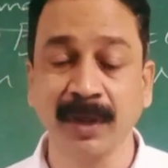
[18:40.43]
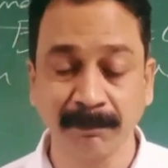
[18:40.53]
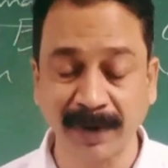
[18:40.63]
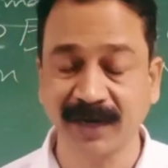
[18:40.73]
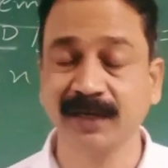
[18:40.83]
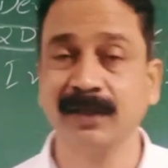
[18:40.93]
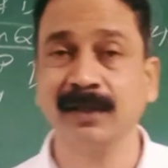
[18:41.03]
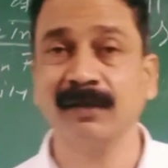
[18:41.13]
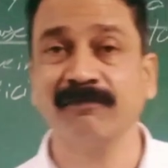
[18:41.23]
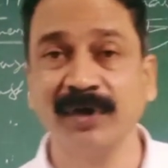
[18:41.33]
But
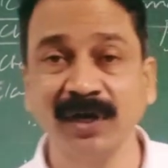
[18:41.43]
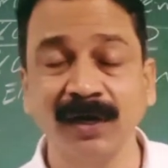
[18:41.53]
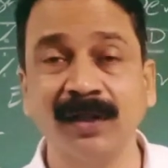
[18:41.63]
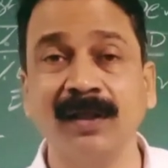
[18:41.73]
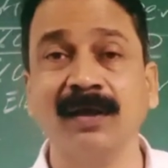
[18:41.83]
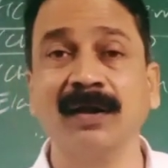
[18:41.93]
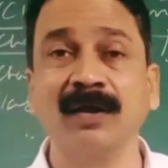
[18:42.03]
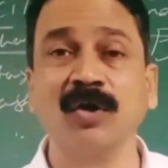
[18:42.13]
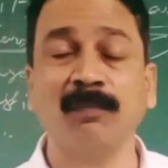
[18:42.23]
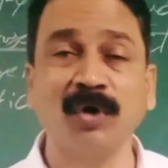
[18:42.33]
for
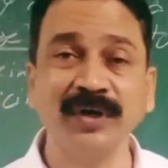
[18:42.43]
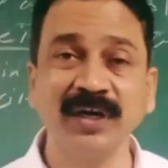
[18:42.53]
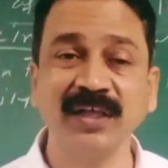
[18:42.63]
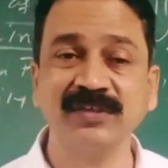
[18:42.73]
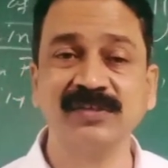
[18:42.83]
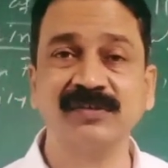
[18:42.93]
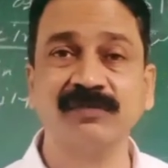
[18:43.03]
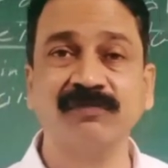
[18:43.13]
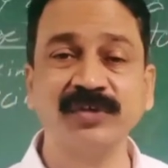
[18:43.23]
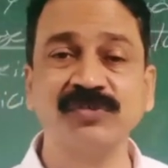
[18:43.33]
commodities
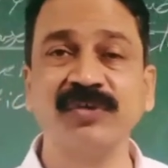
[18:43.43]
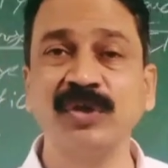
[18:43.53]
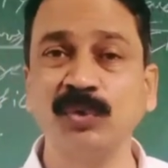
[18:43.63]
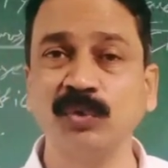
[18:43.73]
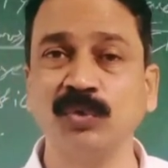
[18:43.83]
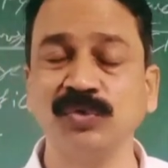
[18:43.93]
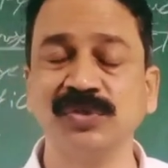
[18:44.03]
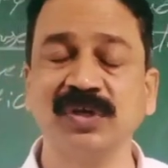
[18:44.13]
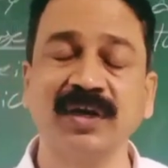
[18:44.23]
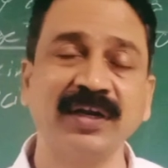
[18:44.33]
which we use
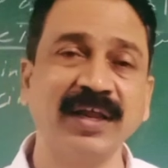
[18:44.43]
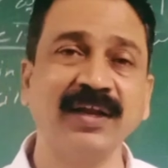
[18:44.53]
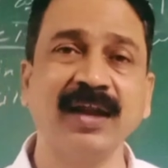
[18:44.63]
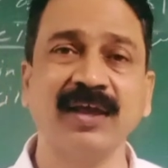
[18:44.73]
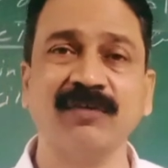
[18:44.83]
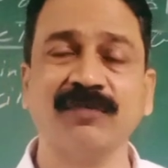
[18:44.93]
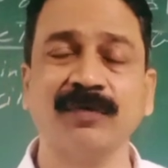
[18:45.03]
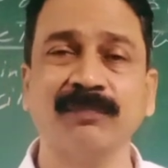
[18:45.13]
in daily life,